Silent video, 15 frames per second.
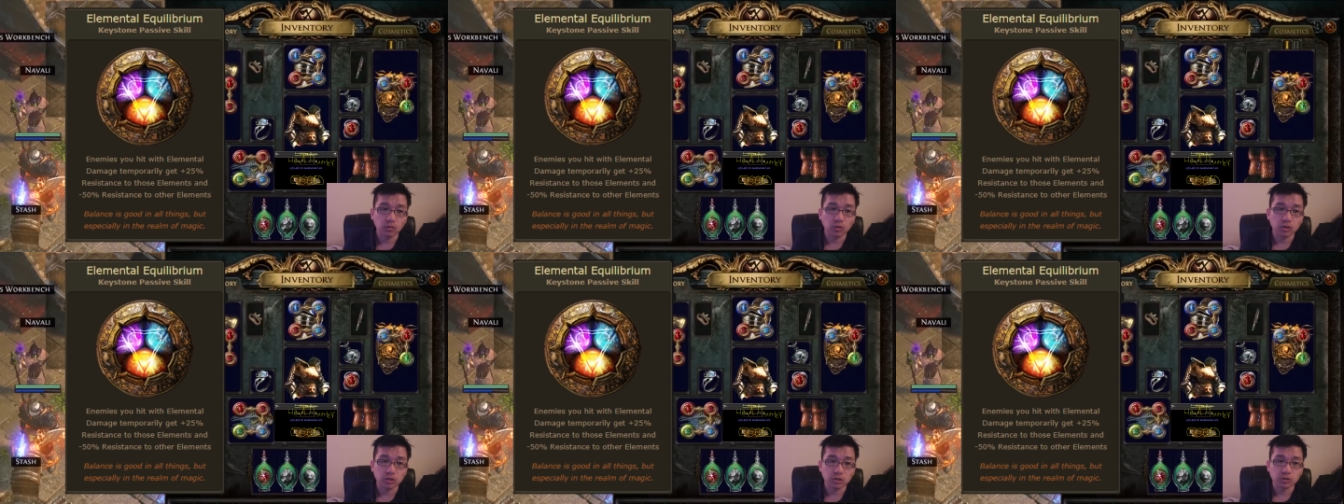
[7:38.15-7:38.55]

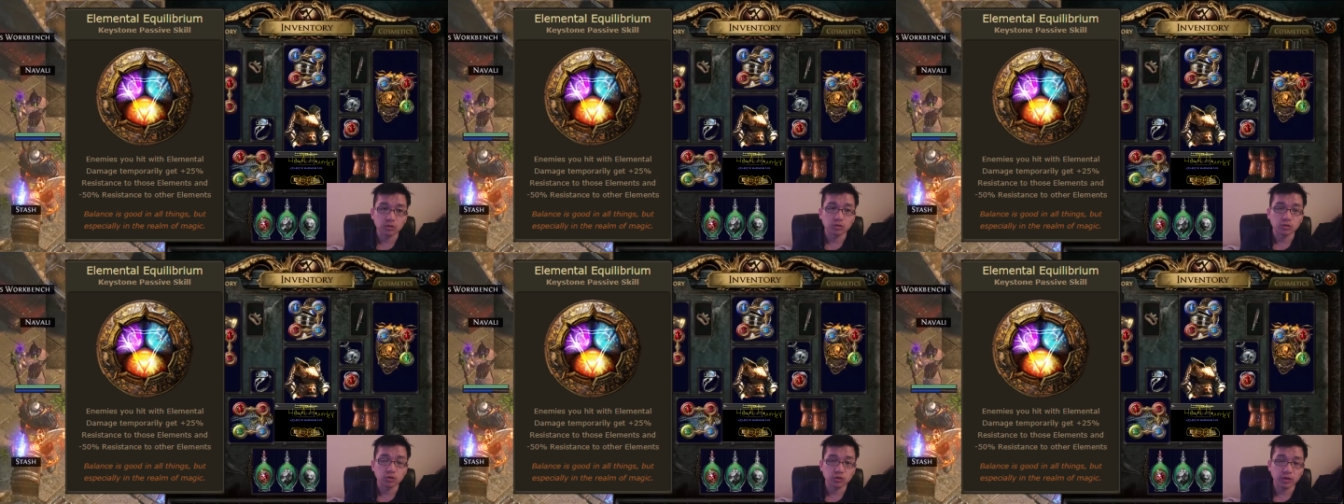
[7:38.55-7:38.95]
in
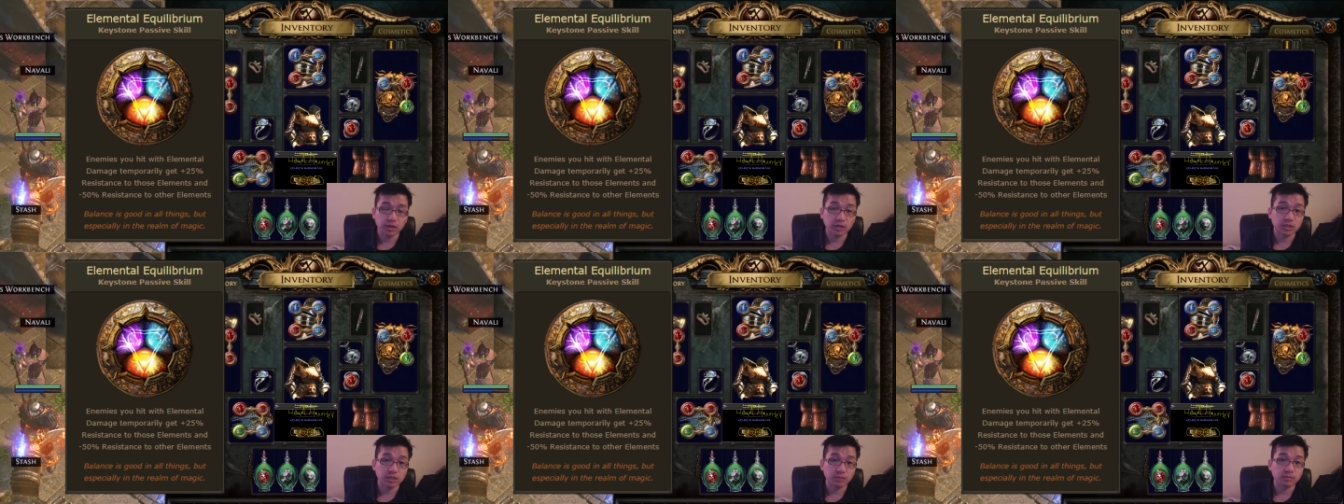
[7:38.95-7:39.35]
order to
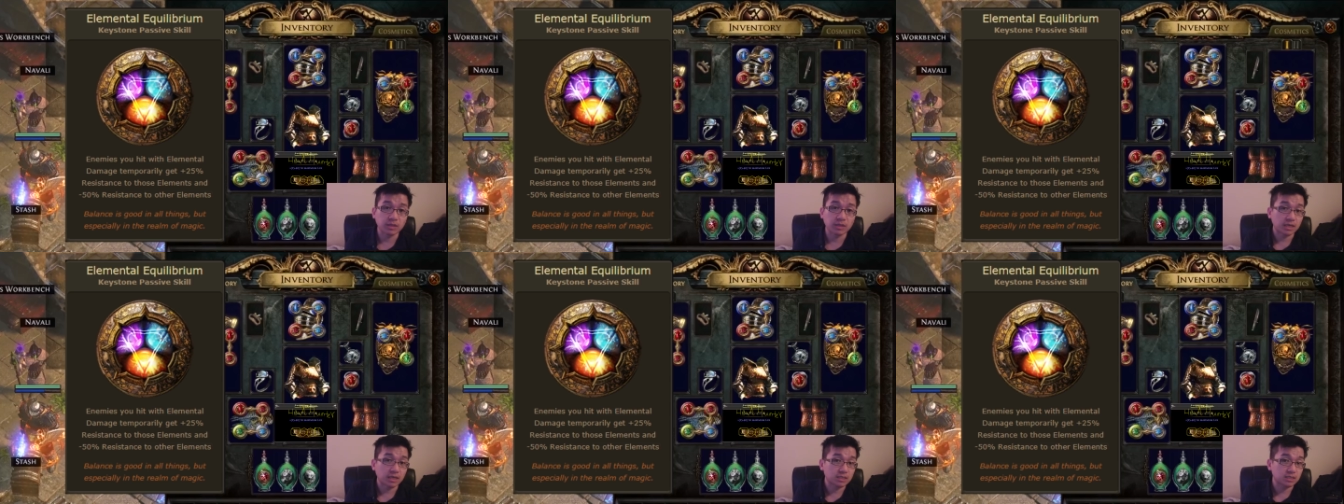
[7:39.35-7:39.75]
trigger
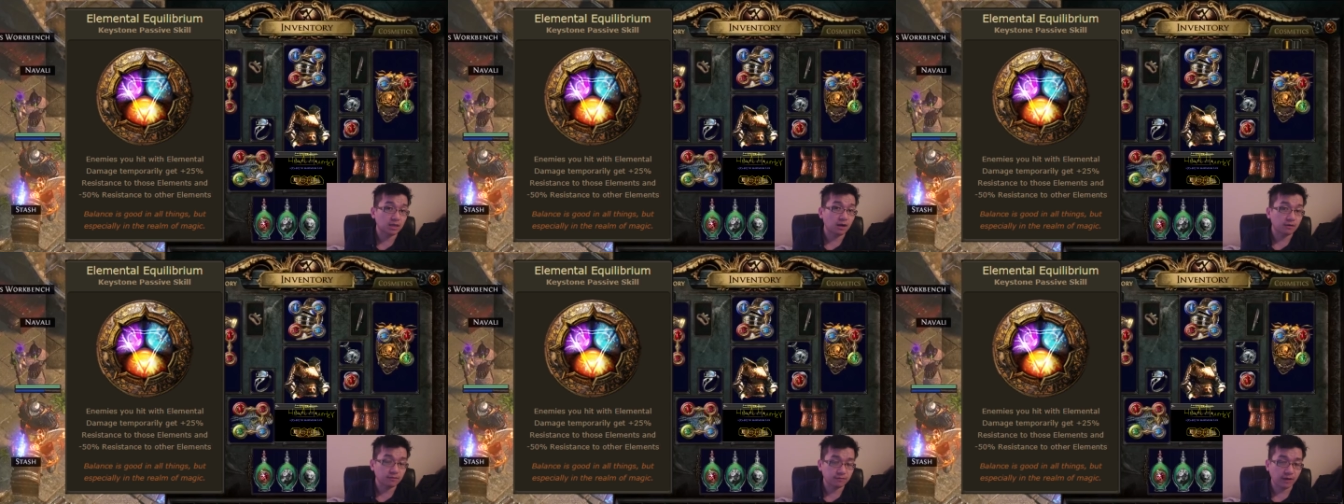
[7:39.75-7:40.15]
something
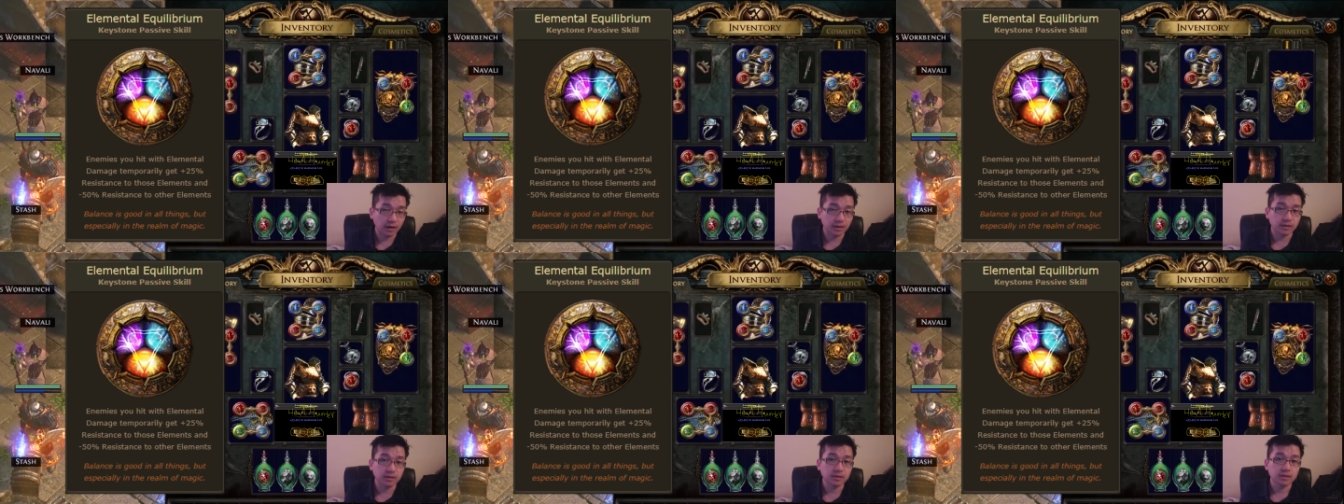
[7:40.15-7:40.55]
that's not
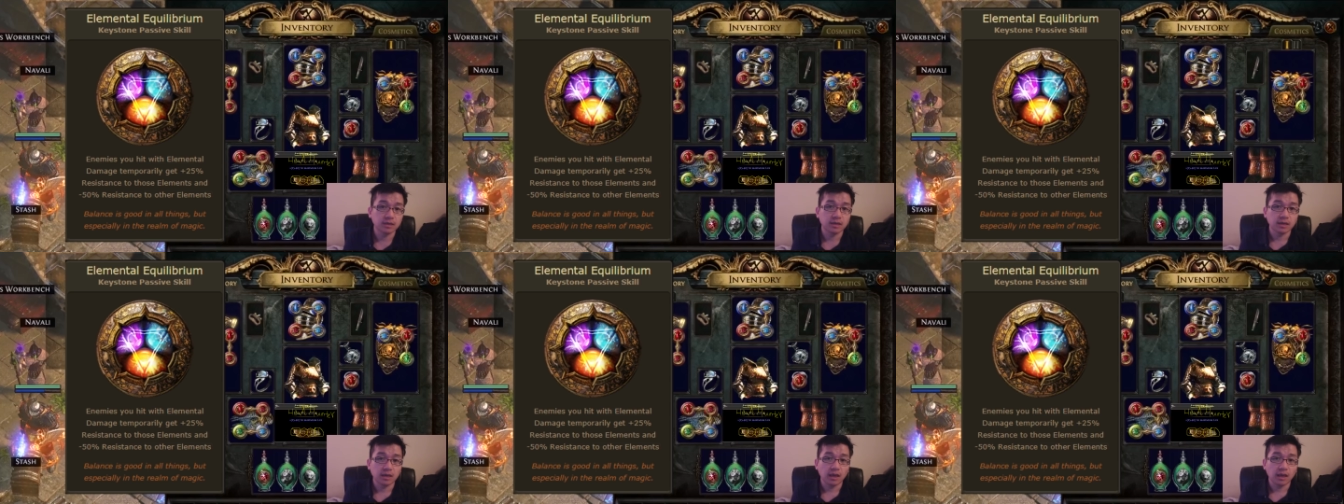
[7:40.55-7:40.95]
fire
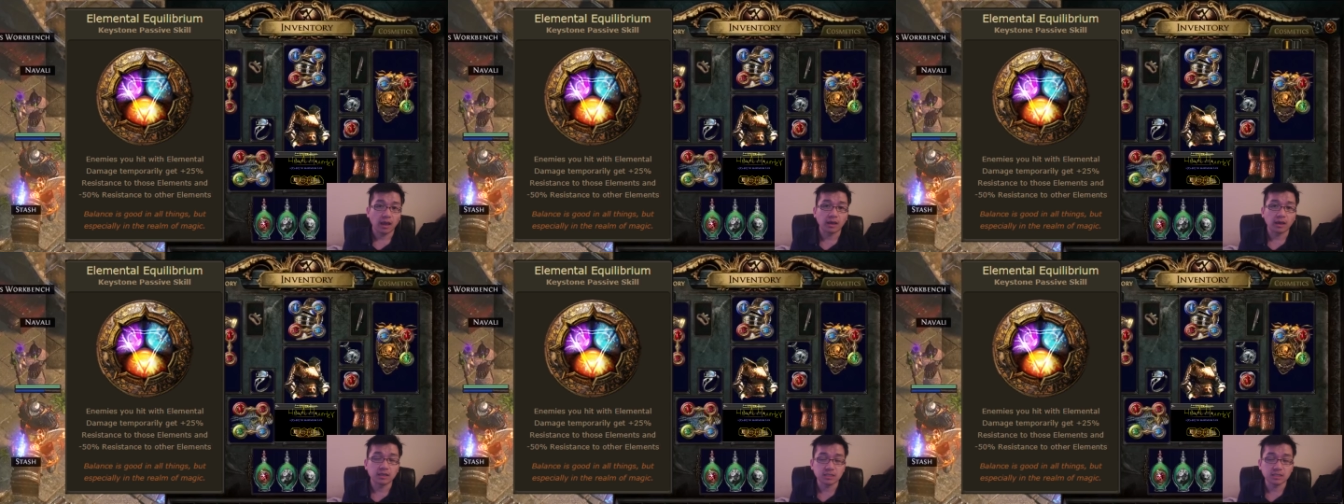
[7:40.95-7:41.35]

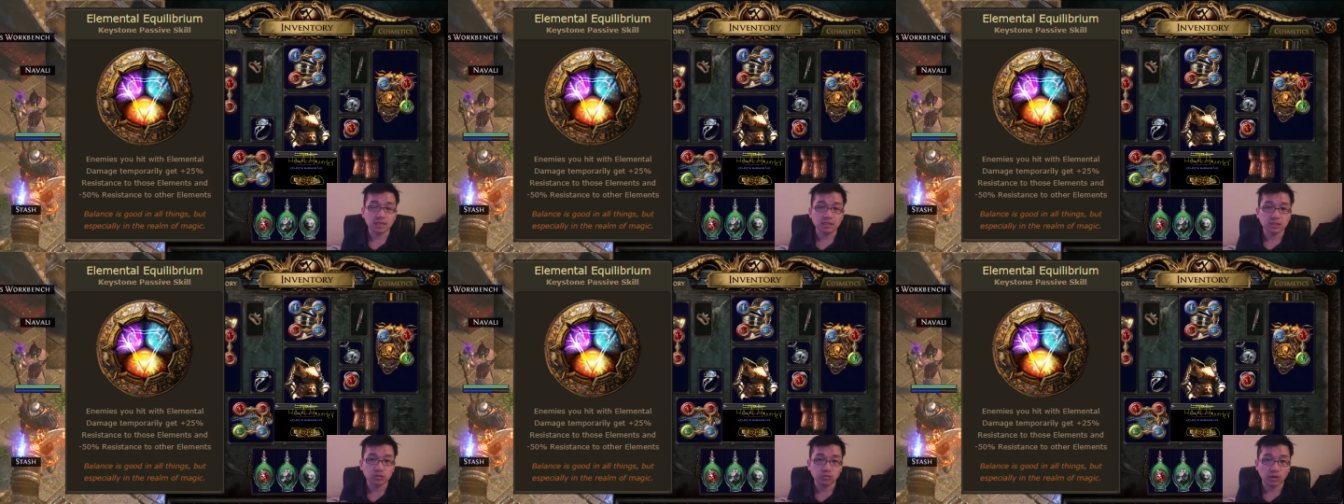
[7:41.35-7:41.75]
and
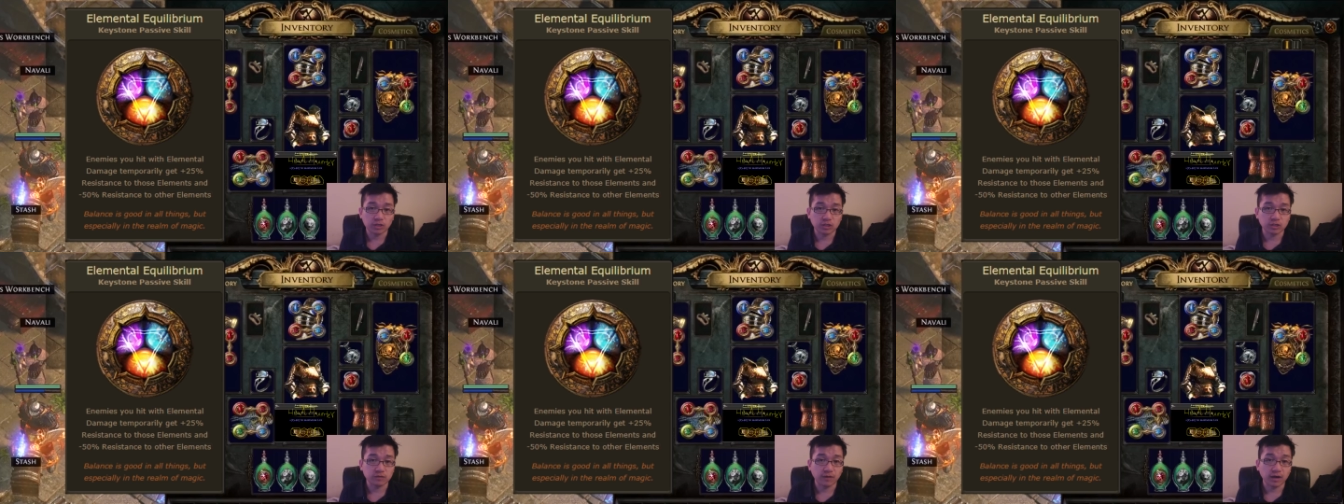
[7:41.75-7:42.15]
since
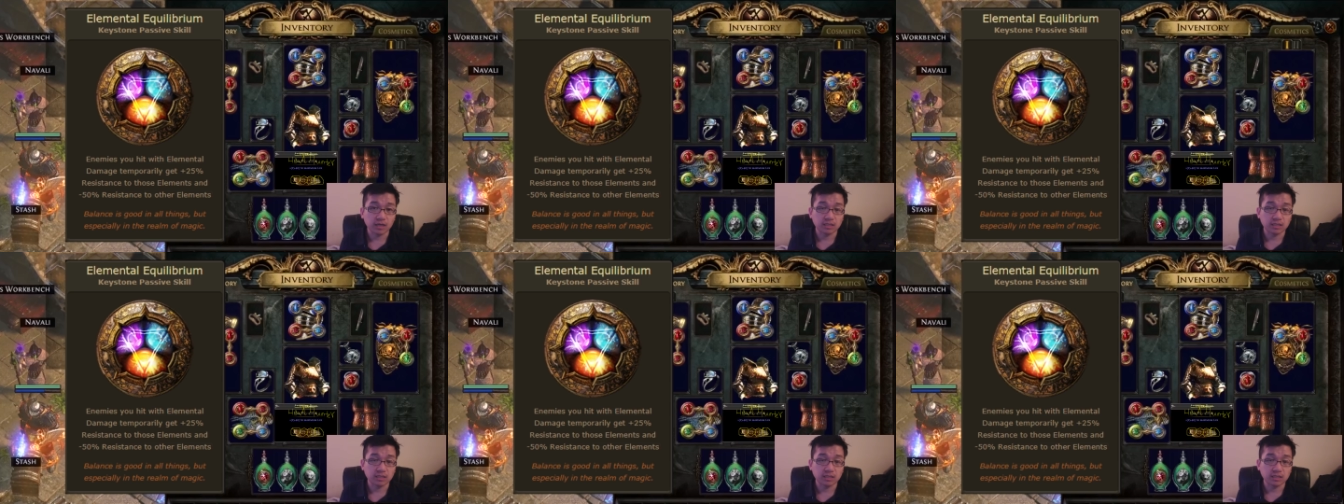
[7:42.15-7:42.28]
Righteous